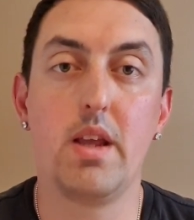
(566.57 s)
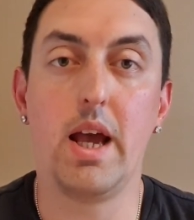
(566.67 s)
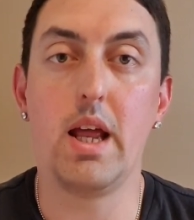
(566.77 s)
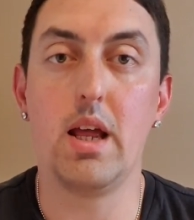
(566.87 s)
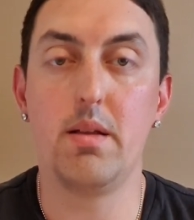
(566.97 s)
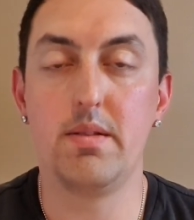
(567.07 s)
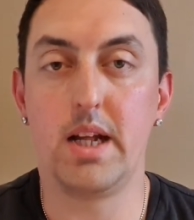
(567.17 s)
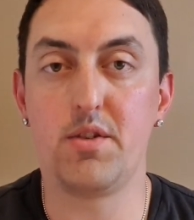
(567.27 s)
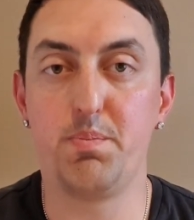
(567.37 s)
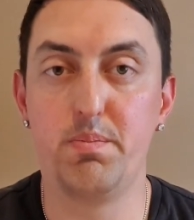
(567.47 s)

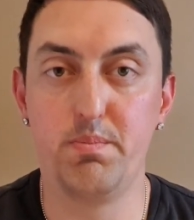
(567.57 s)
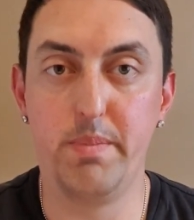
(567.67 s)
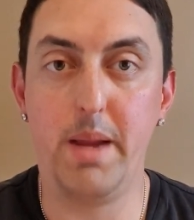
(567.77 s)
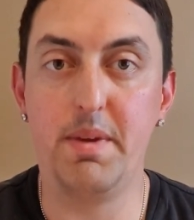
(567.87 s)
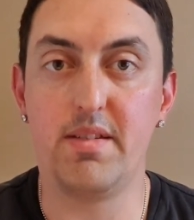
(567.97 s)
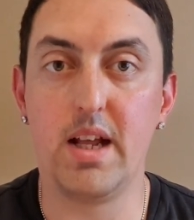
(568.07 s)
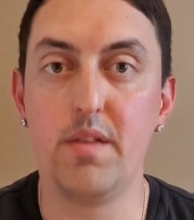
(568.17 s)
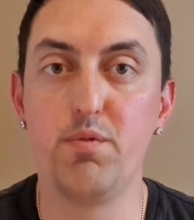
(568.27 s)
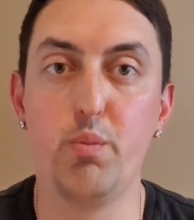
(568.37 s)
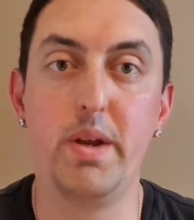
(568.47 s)
That's me,
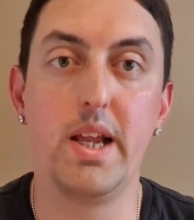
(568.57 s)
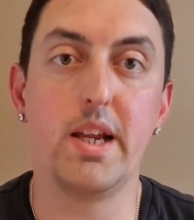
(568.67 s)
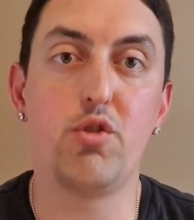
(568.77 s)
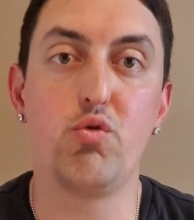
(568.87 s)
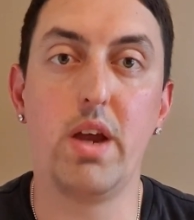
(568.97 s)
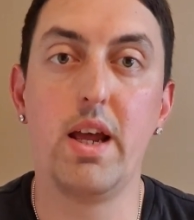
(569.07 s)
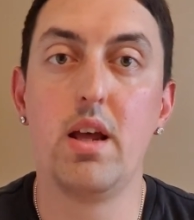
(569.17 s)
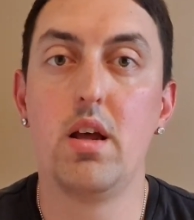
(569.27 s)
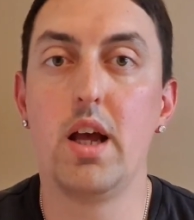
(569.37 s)
myself, Rugby League History,